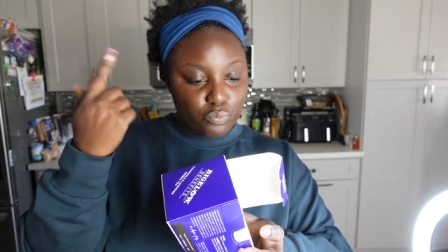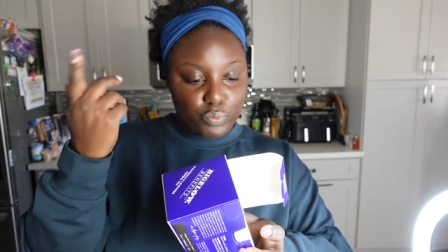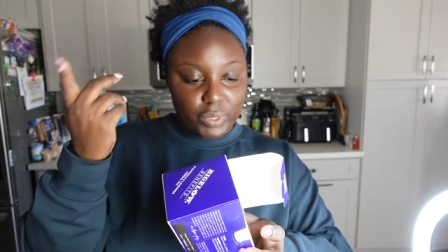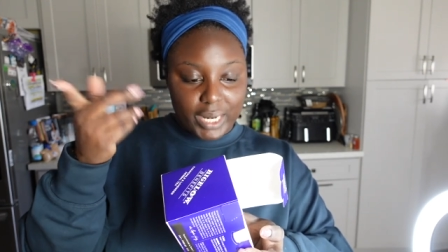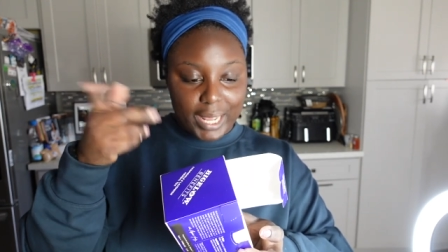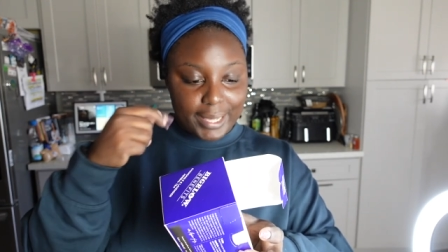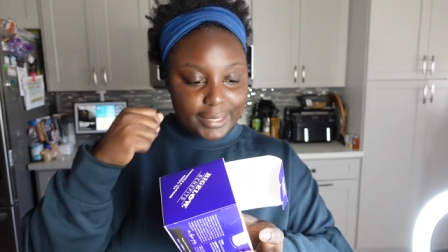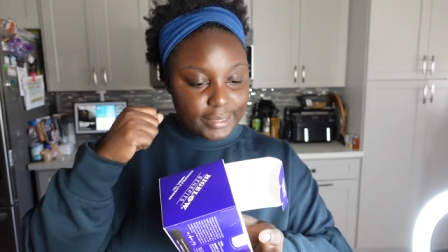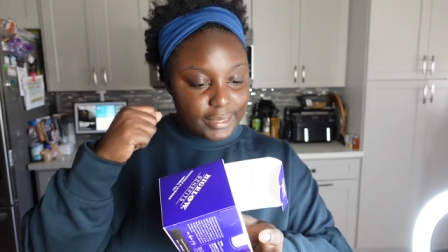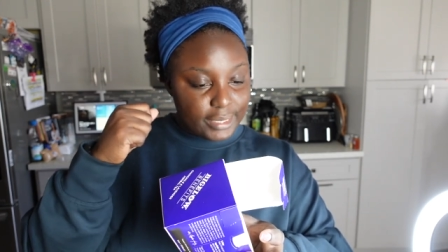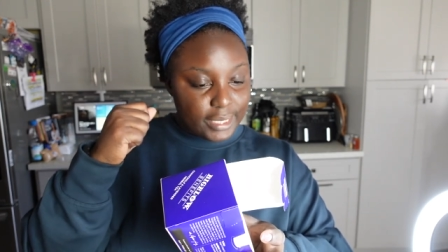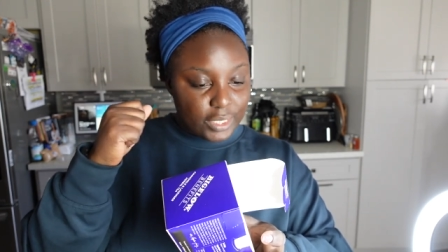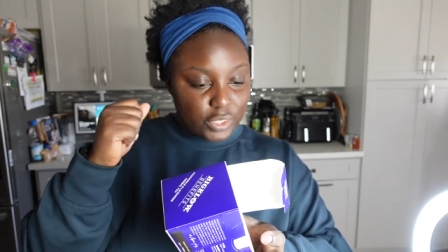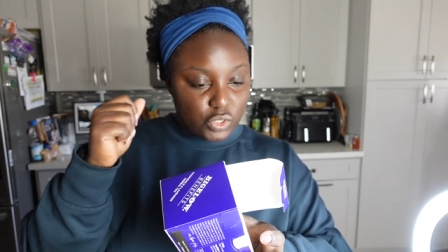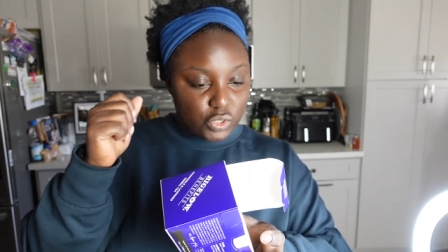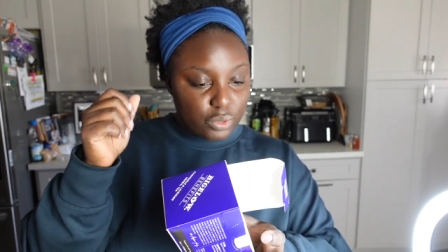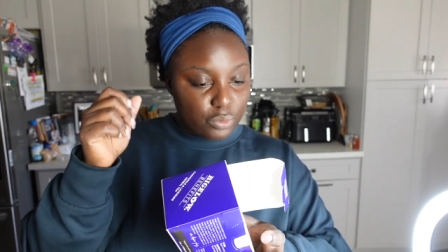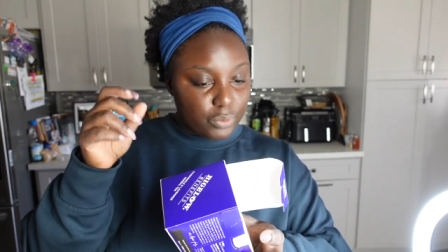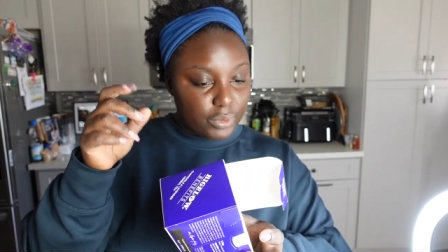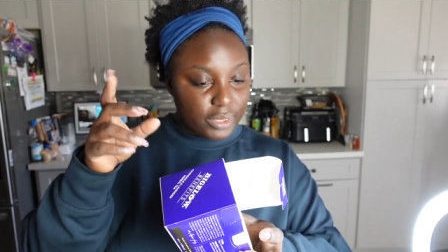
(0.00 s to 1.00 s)

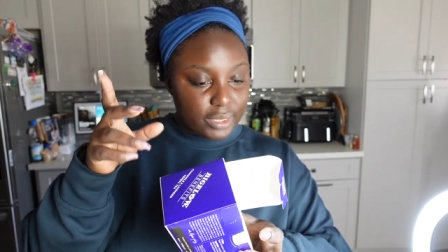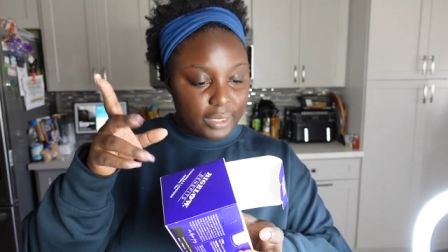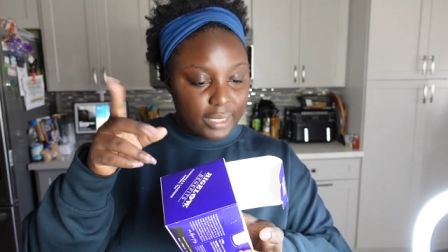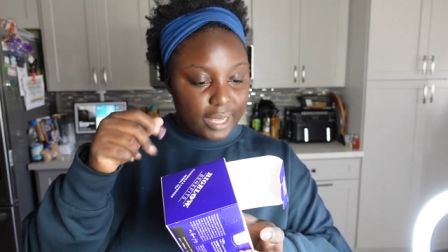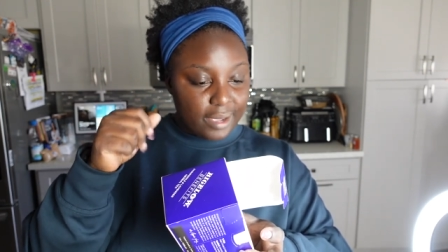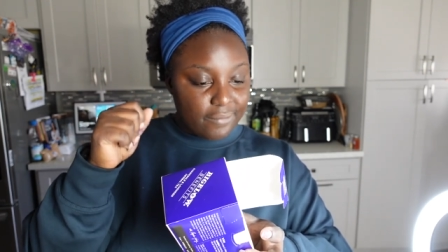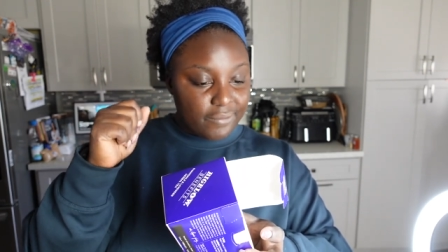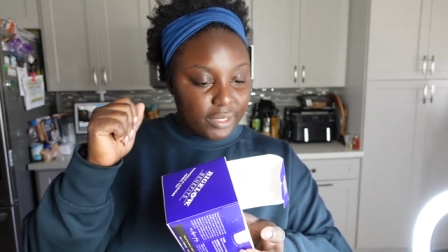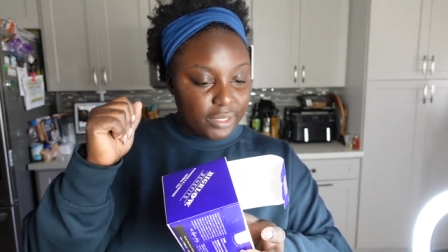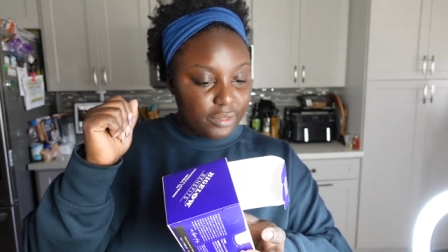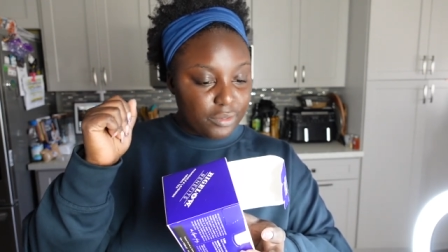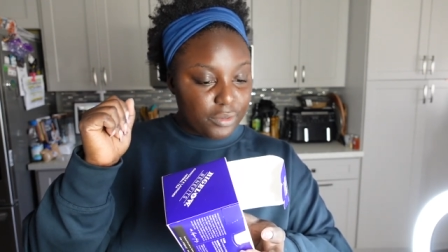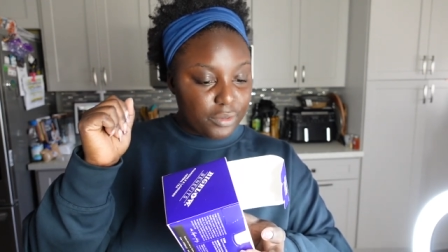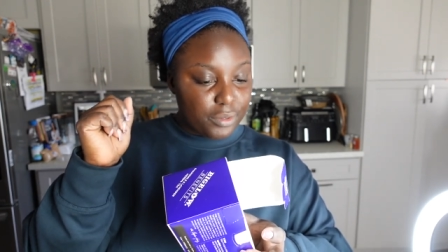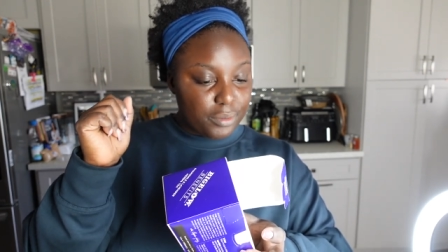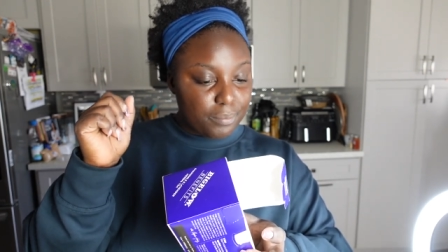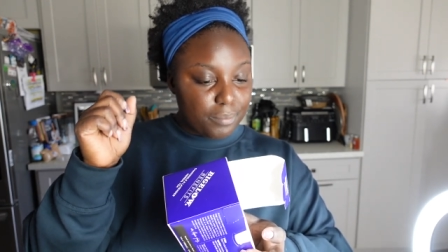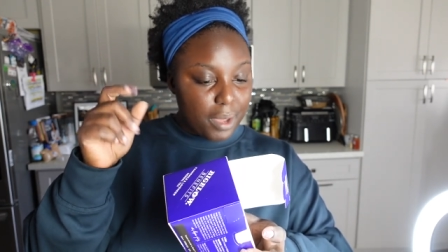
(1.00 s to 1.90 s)
relaxation with the lavender